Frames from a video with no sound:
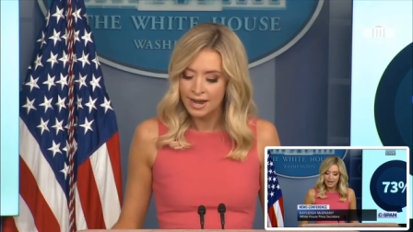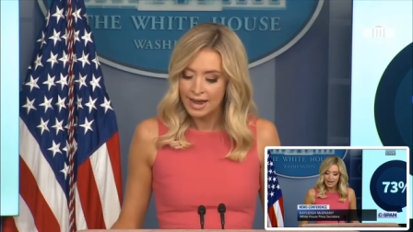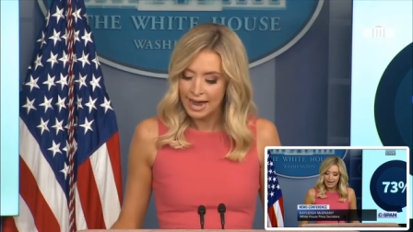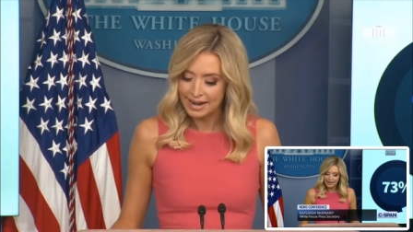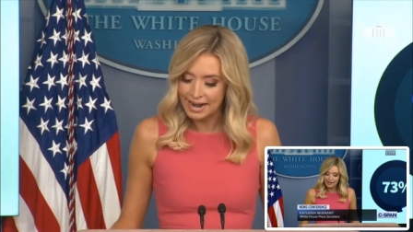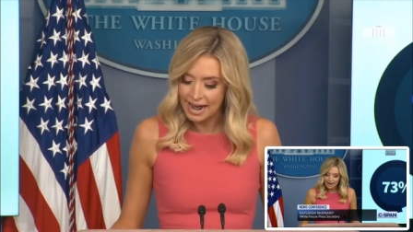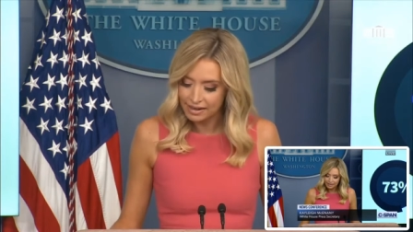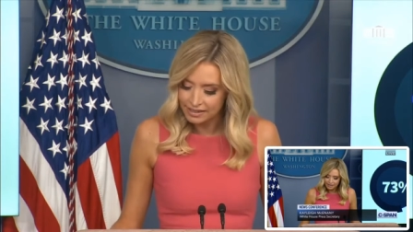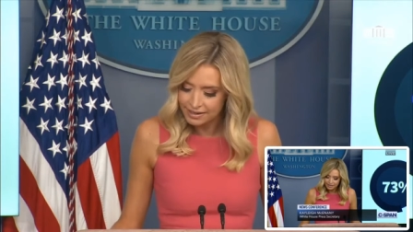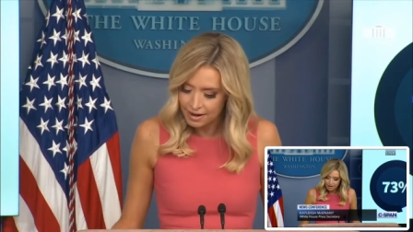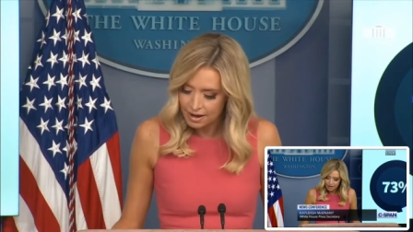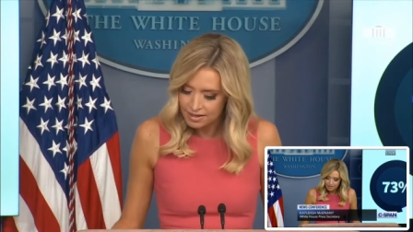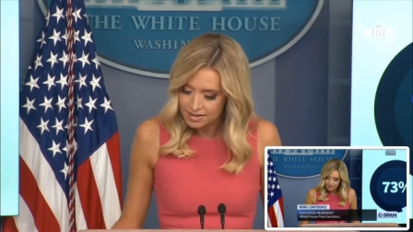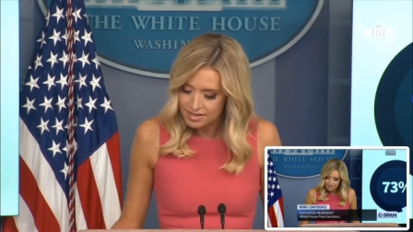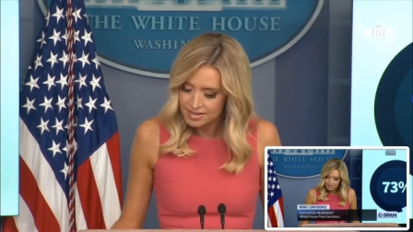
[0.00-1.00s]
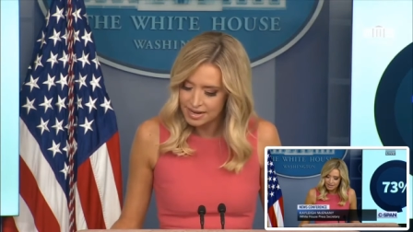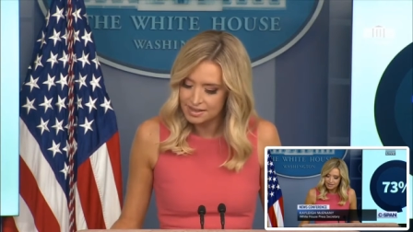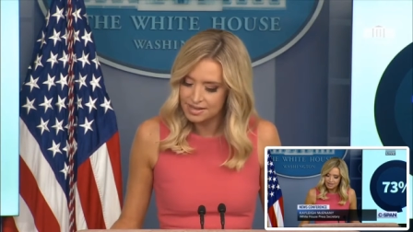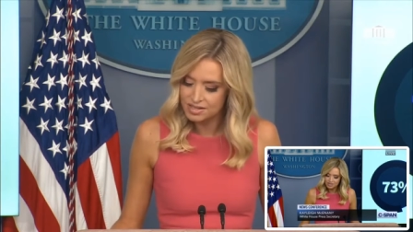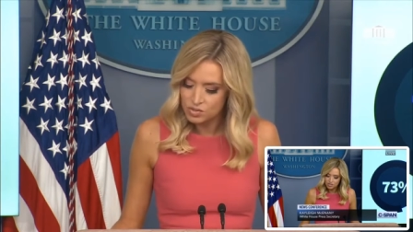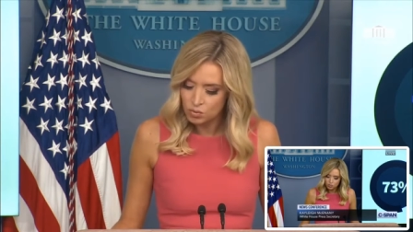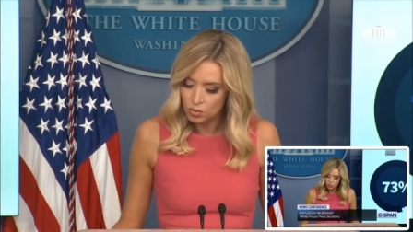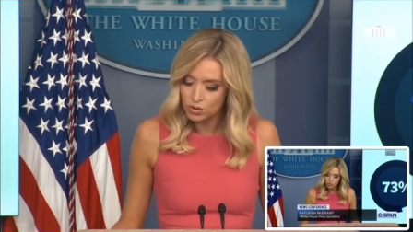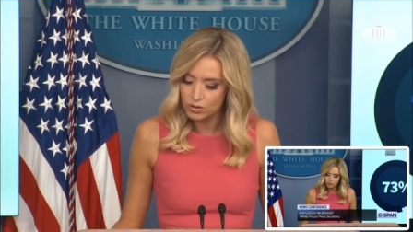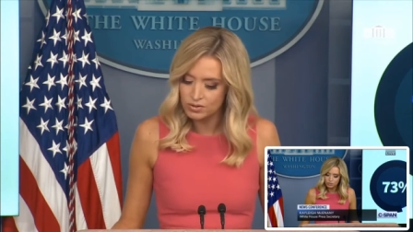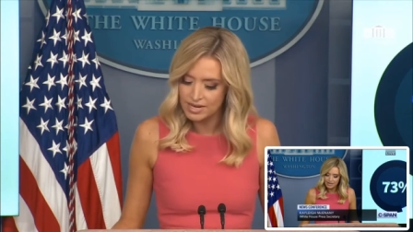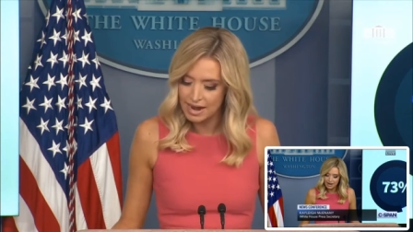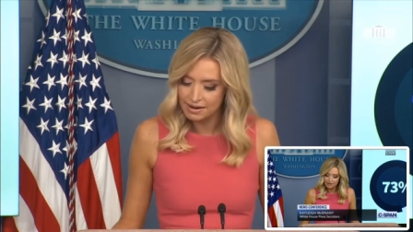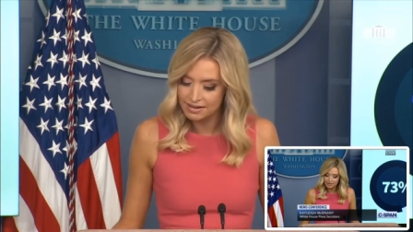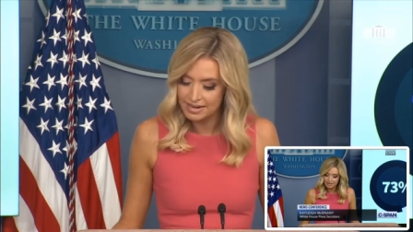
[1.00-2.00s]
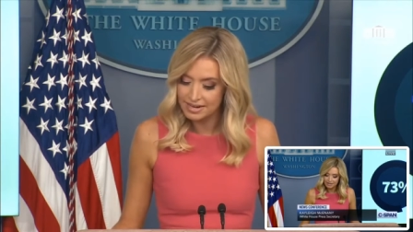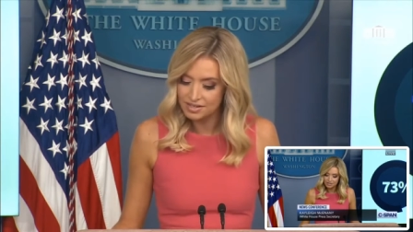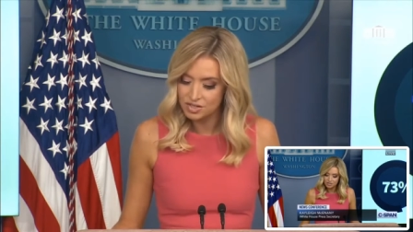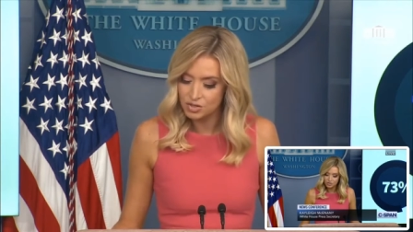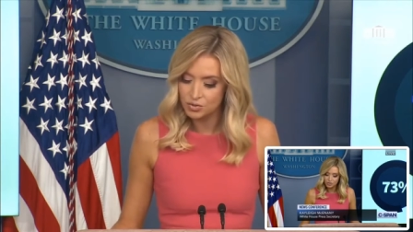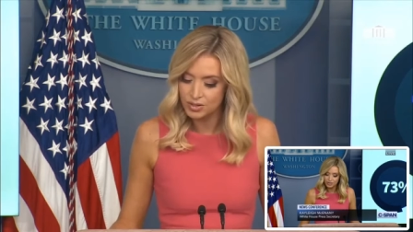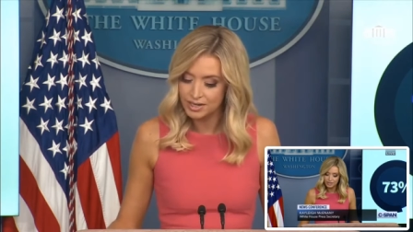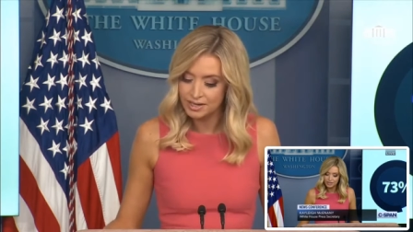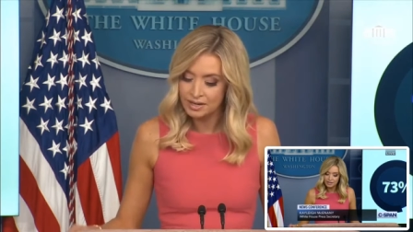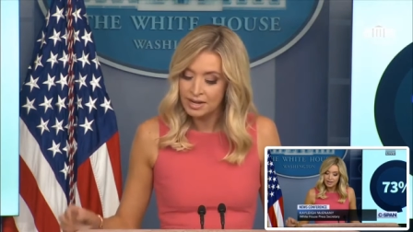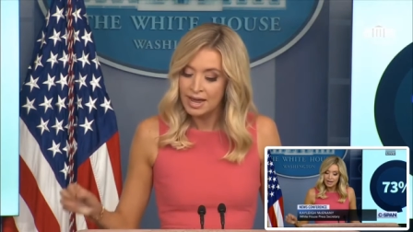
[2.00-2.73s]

at Allianz, say this will go down in history